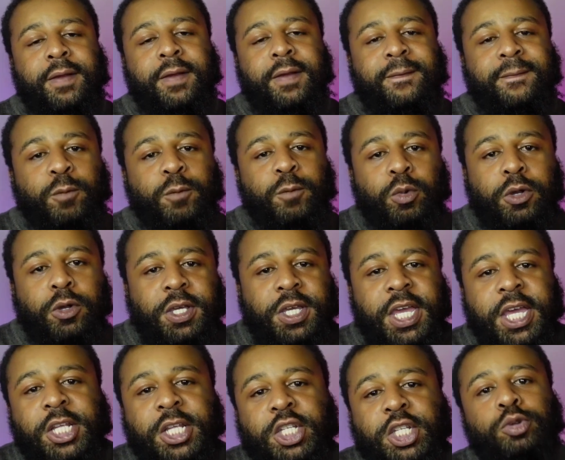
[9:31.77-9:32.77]
will
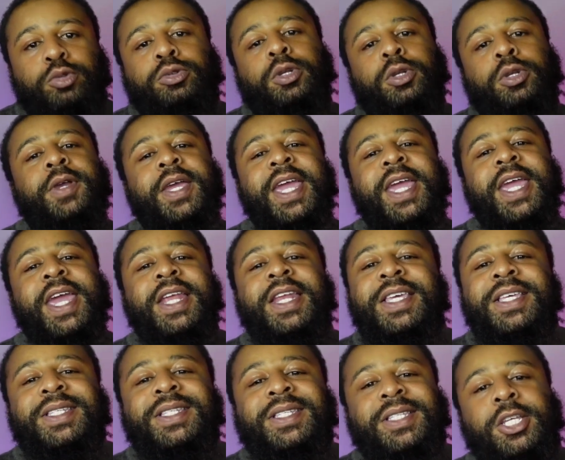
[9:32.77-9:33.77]
get you through
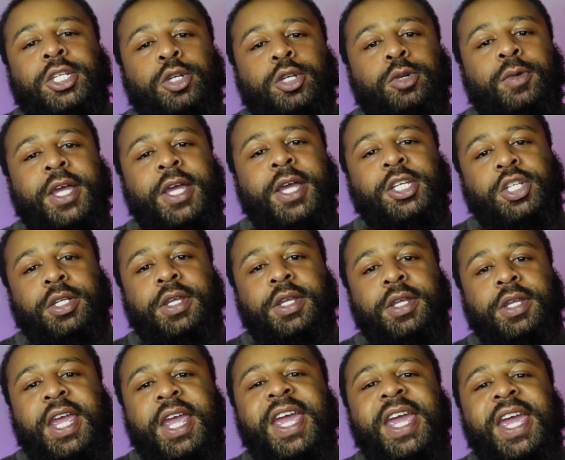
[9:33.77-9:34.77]
any situation,
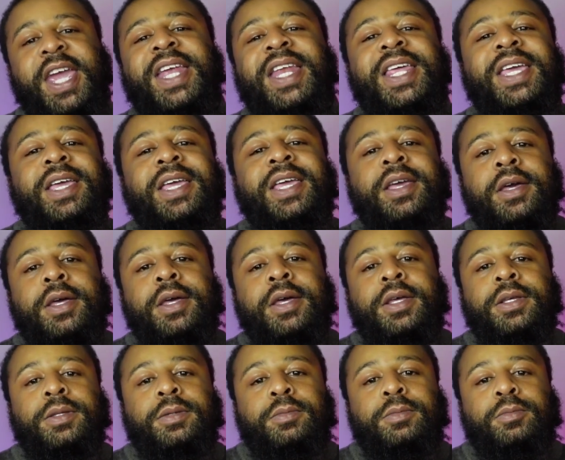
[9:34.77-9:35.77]
any
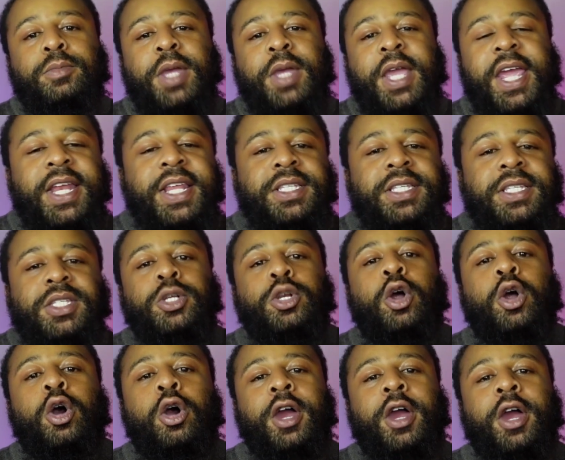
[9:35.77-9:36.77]

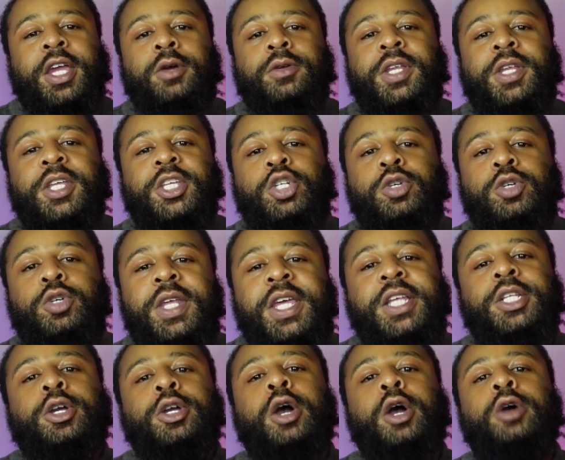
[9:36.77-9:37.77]
scenario that you
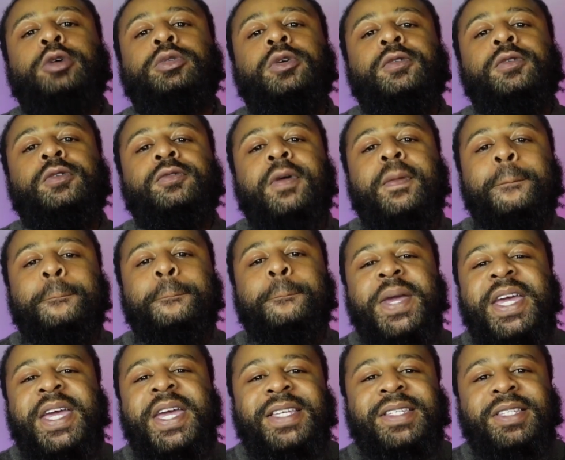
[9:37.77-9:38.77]
need to go through, from
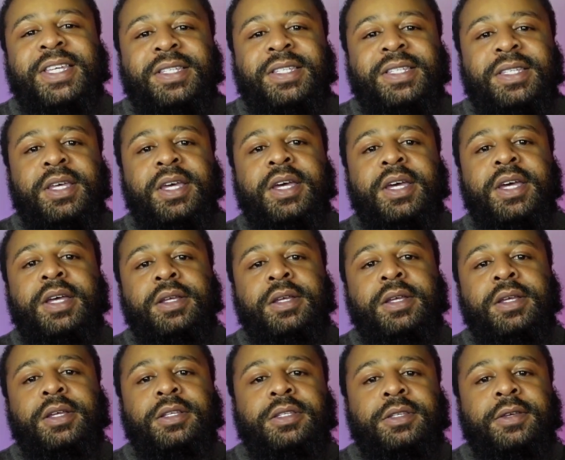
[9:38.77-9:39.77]
business
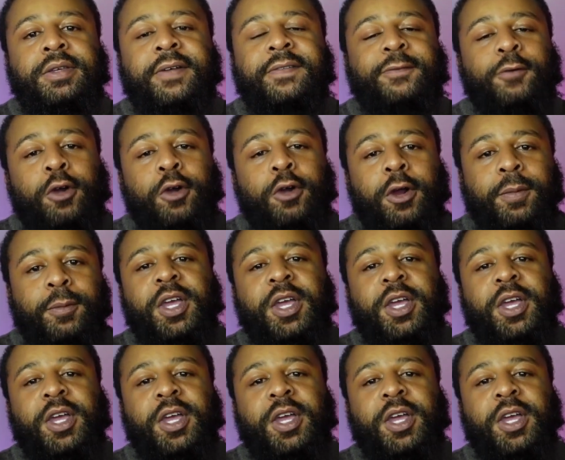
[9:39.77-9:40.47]
to formal.